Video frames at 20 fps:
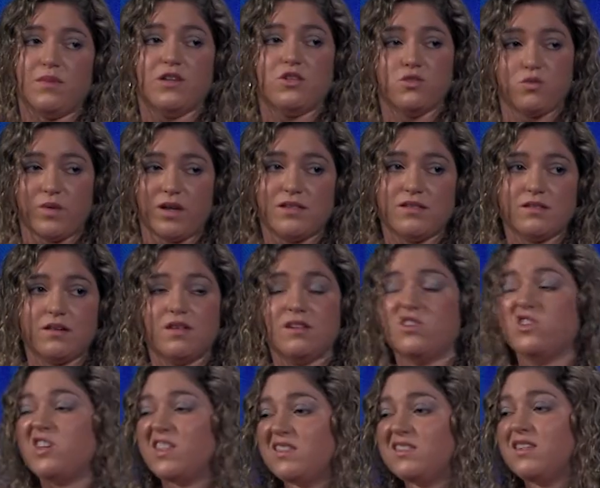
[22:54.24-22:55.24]
much risk
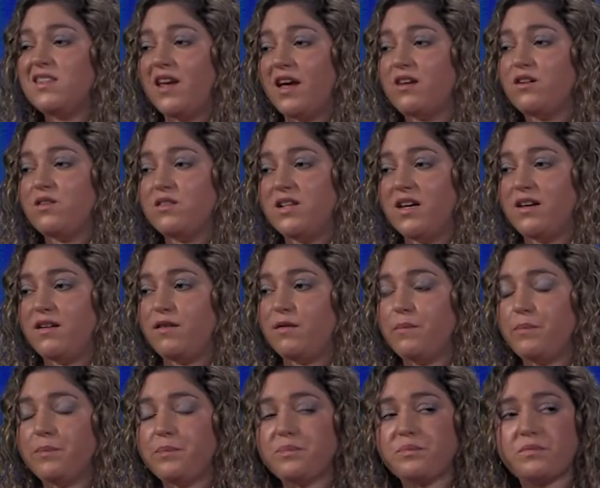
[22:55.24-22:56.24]
just to get your data.
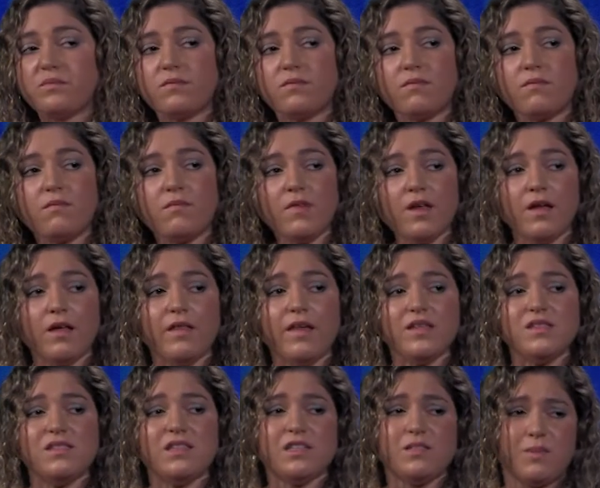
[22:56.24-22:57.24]
Now,
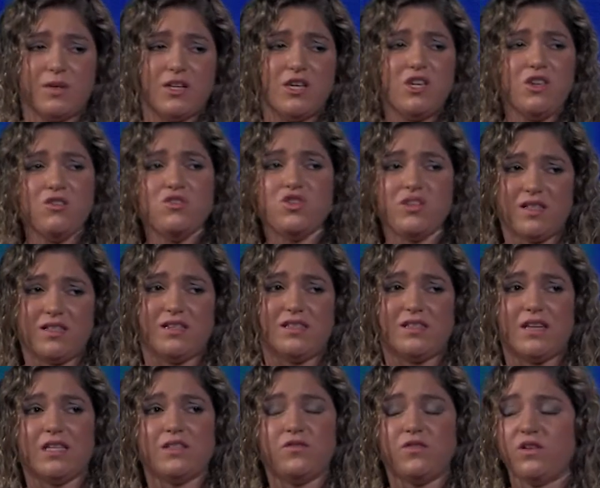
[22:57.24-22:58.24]
that's been hugely
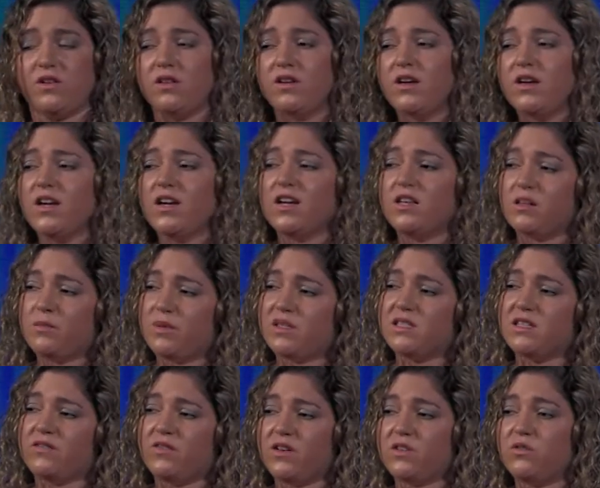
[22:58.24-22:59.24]
successful in the
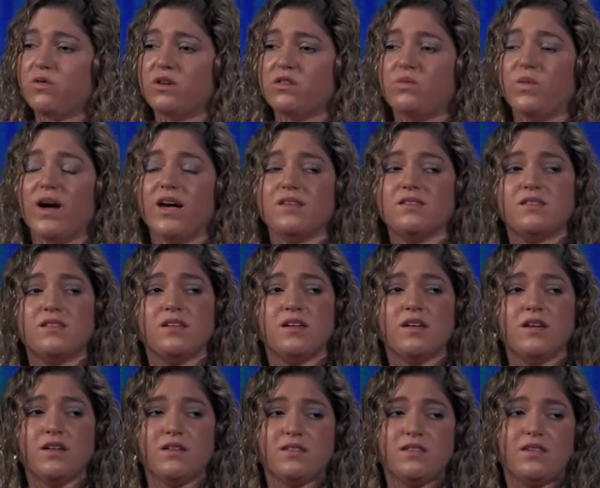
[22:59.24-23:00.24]
Pacific Northwest
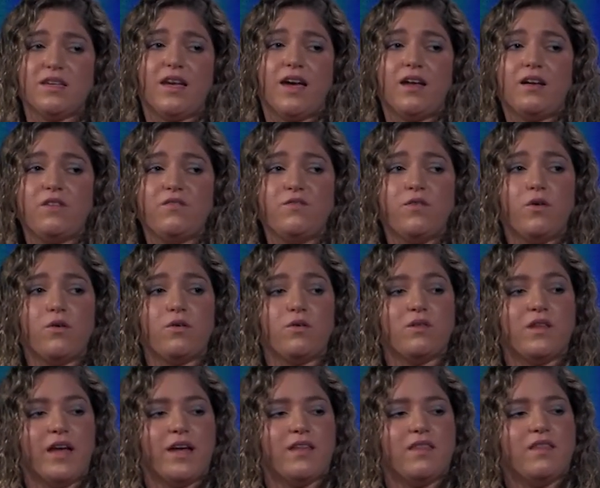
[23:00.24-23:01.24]
to get a photo
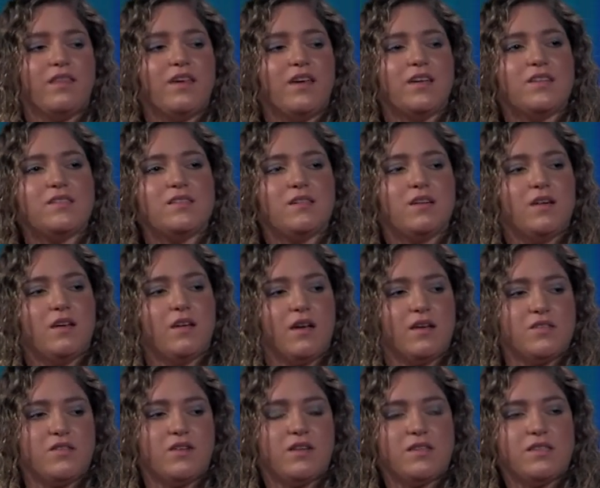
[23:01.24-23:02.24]
like this,
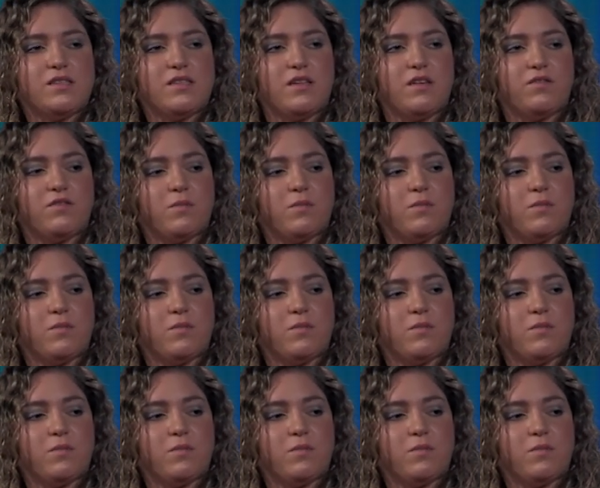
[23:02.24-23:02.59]
as you can see